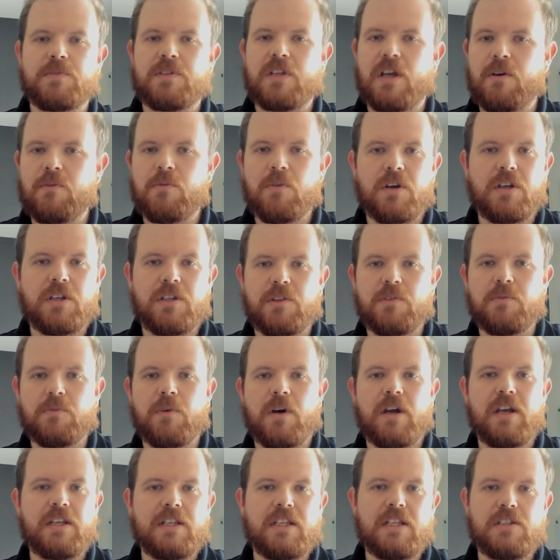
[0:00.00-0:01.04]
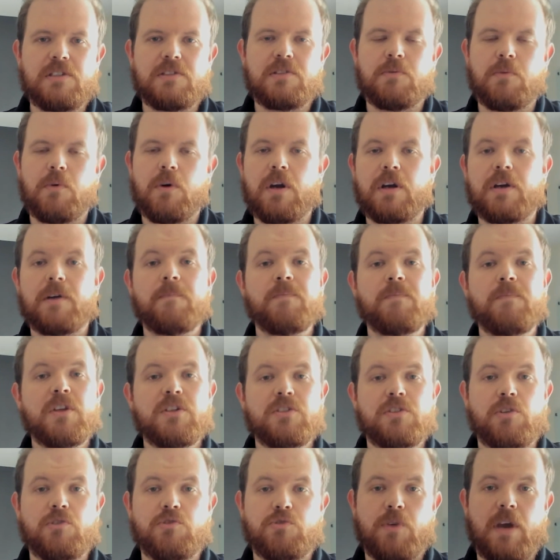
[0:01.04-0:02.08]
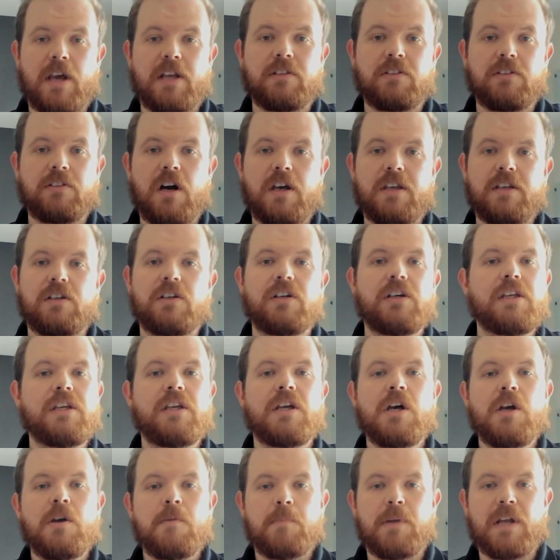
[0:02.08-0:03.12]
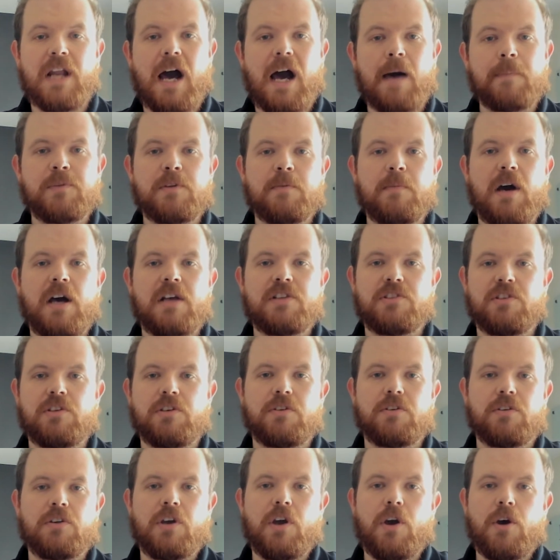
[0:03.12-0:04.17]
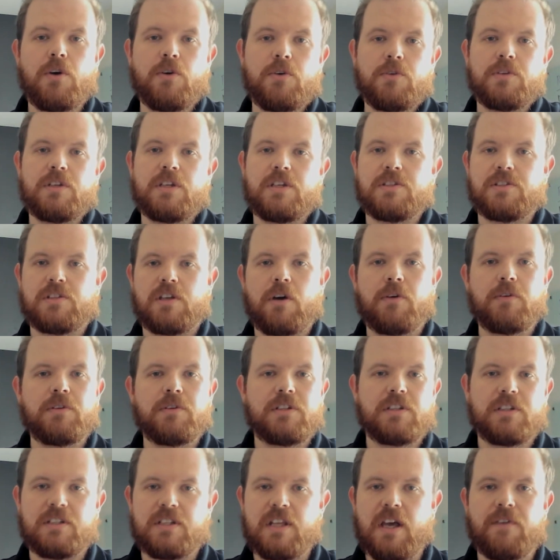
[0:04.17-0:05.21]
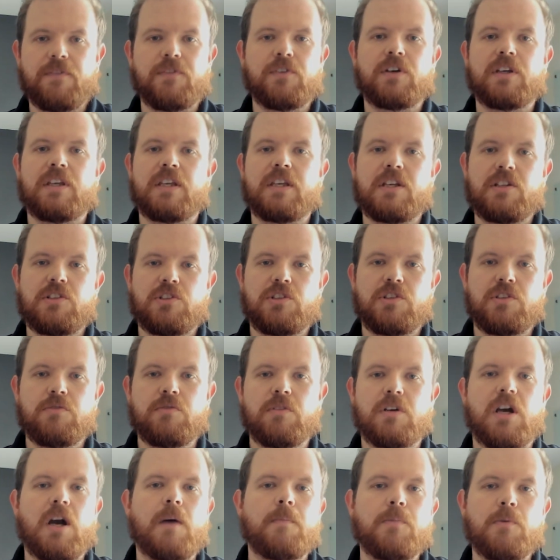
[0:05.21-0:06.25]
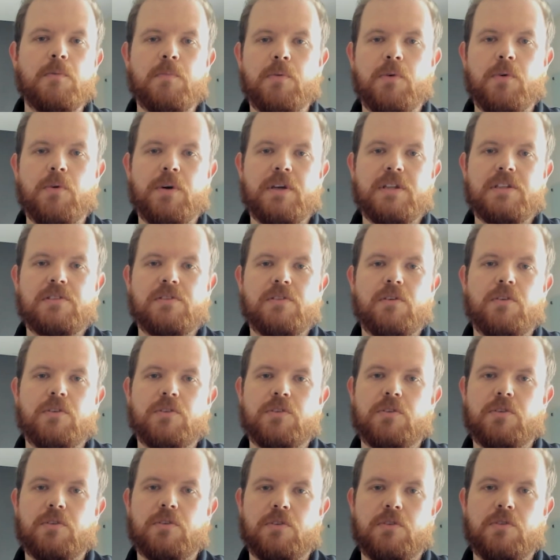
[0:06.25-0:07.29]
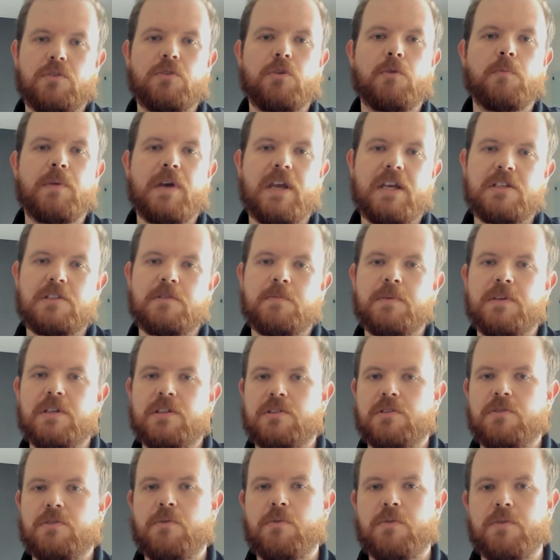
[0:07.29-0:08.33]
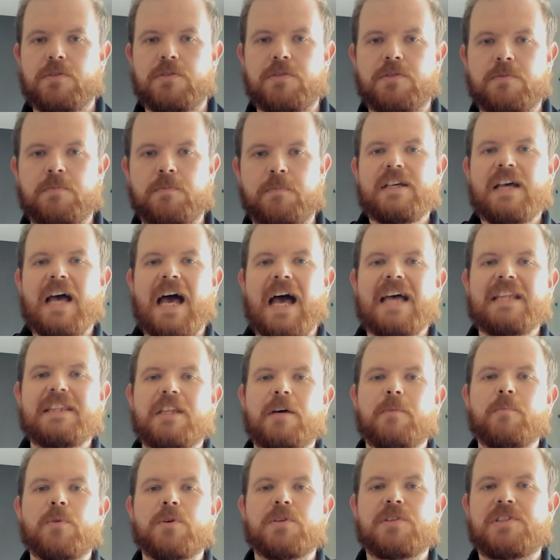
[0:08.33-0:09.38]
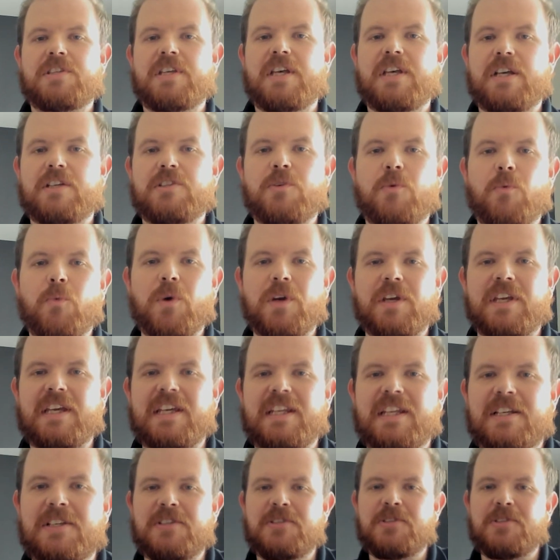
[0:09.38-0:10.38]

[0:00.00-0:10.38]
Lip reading: not working the way it needs to work. So tread lightly, but optimizing your code is going to definitely get you a couple points on your Google PageSpeed scores. At number 6, we're getting